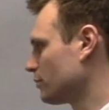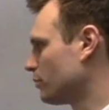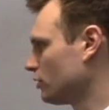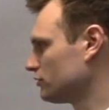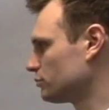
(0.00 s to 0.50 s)
the
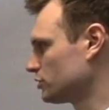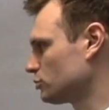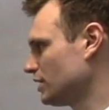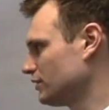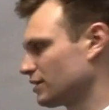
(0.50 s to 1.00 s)
bond
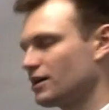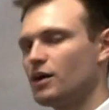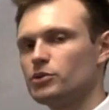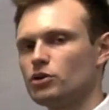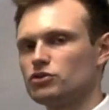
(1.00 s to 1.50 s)
between the
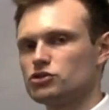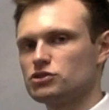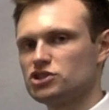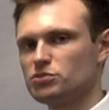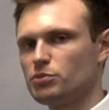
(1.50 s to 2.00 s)
carbon-oxygen
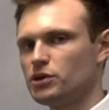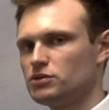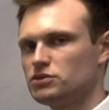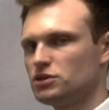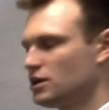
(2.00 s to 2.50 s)
double
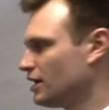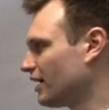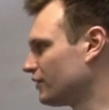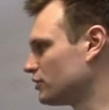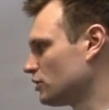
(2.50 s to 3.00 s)
bond
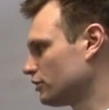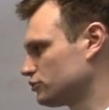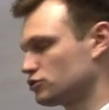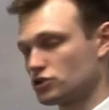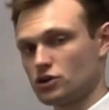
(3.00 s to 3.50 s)
and then
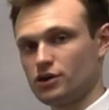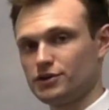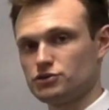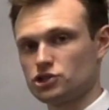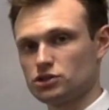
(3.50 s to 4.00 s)
nitrogen and
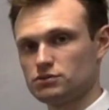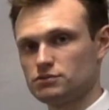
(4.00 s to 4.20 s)
hydrogen.